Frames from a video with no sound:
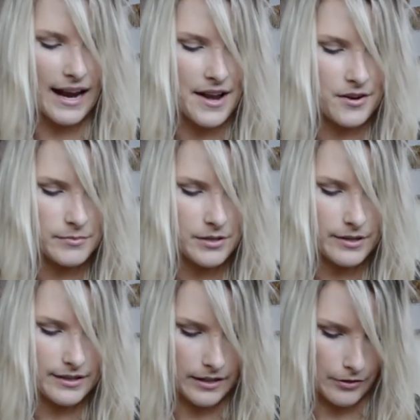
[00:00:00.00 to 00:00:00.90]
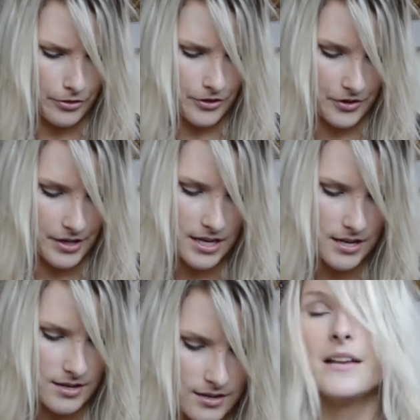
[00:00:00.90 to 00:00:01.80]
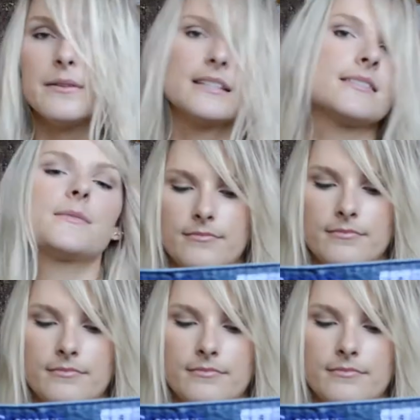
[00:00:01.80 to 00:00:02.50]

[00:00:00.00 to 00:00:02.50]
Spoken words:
I normally wear like a 30. Anyways,